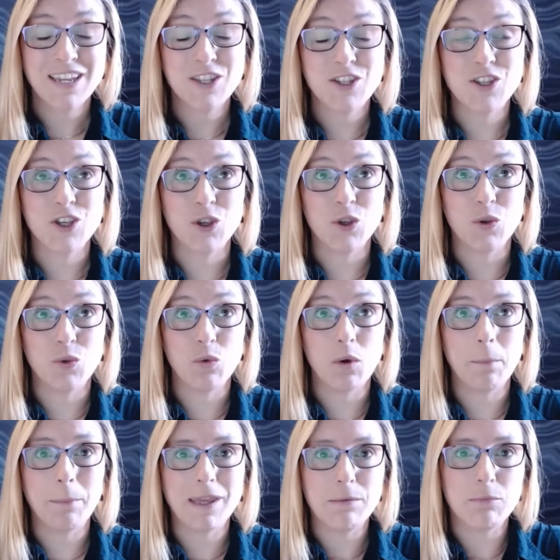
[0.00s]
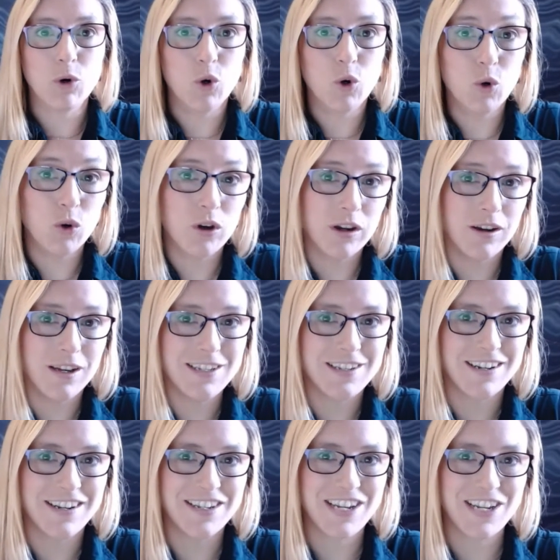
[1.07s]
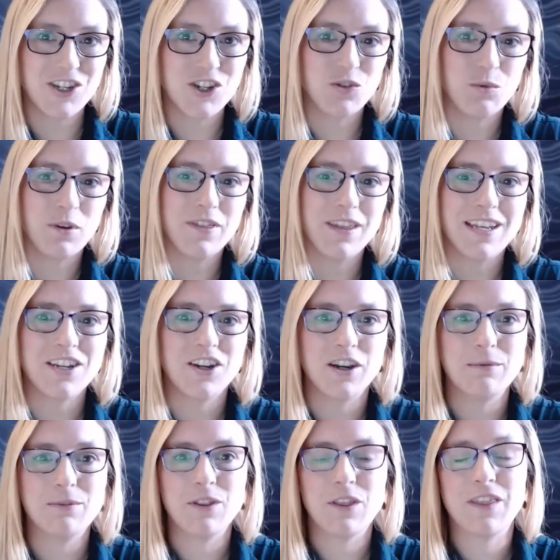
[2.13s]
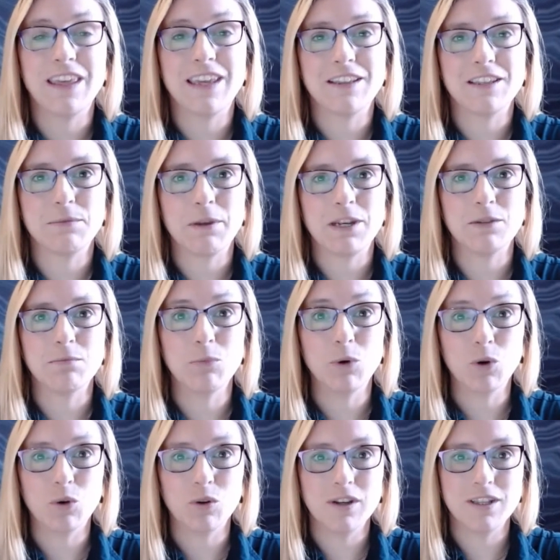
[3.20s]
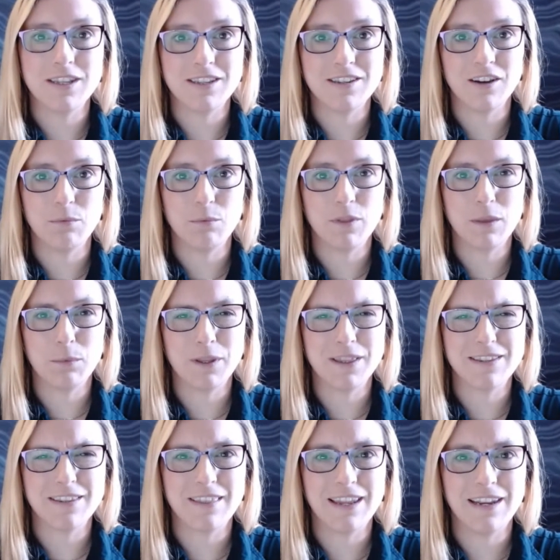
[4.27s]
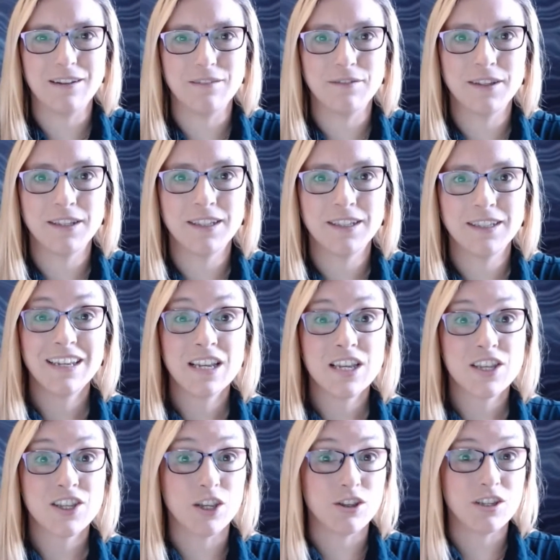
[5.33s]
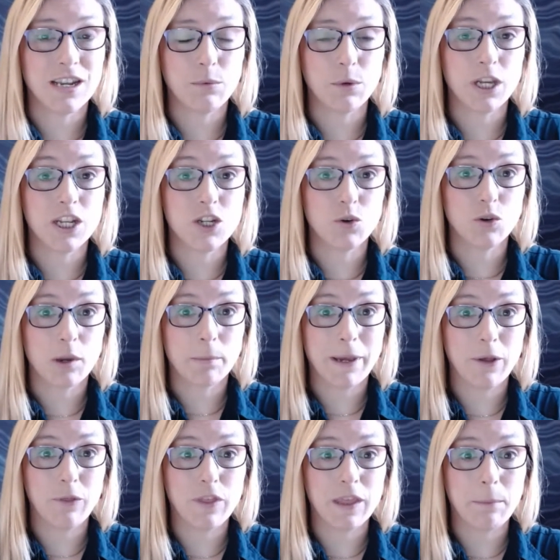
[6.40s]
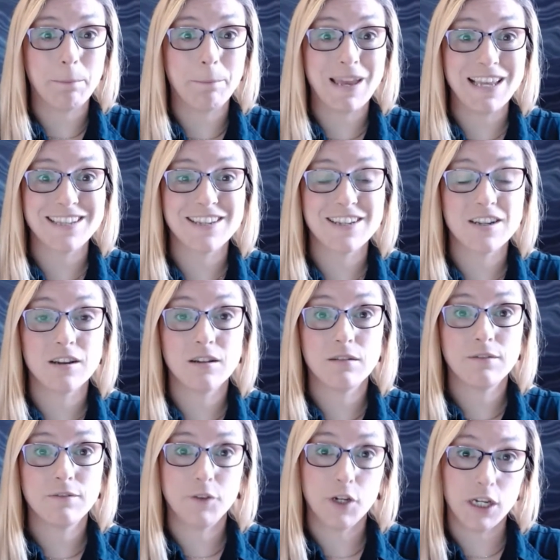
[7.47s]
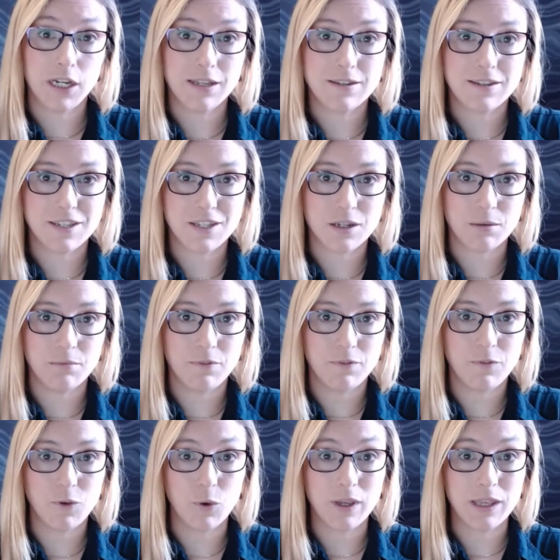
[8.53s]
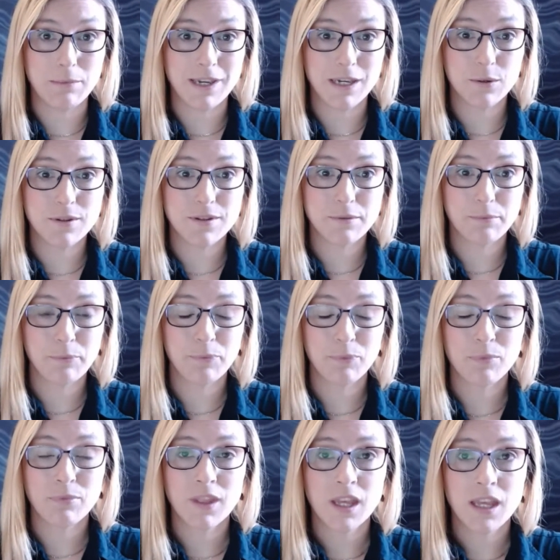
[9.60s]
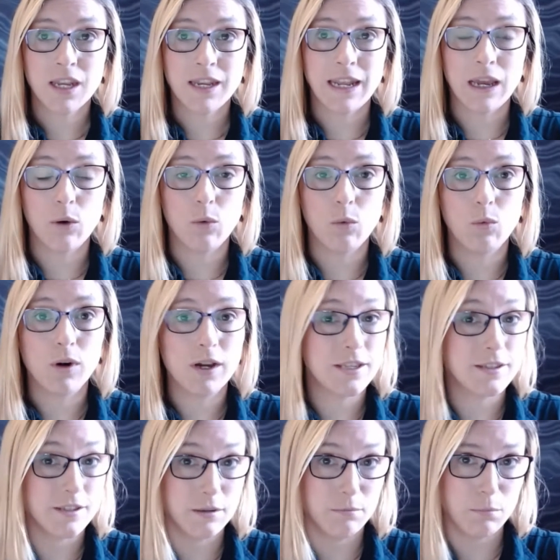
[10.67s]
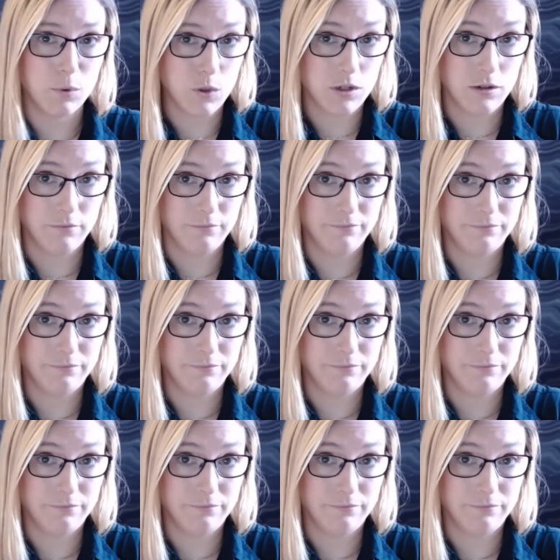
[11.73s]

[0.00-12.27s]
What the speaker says: to be more organised and intentional with their time so that they can spend more quality time with the ones that they love. So today we're going to talk about the best filing system for your emails. Now, why is this important?